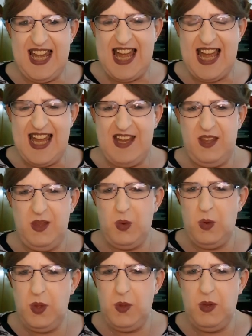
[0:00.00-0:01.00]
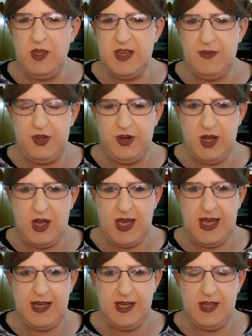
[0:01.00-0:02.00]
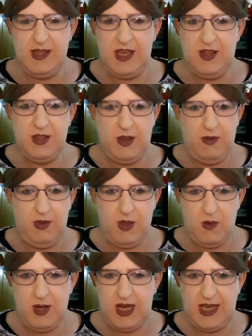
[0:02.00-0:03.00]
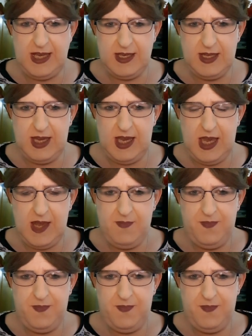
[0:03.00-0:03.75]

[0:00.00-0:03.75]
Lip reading: and all the ones I've tried, they don't go on easily.